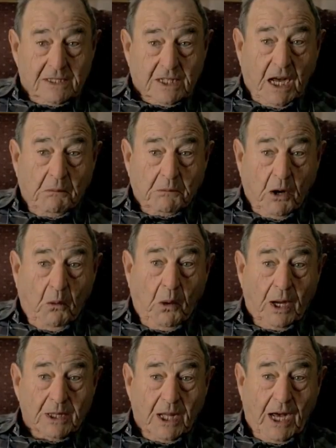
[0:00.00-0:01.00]
Some go
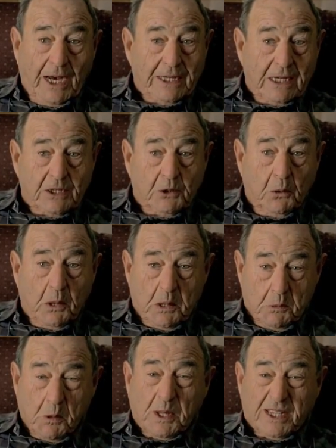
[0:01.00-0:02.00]
online and do
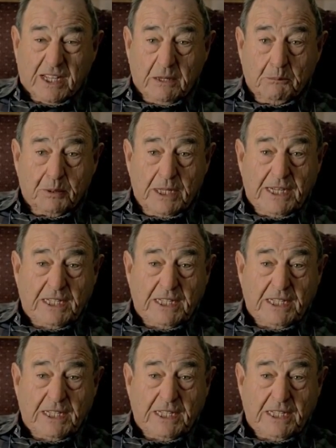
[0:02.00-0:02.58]
it with complete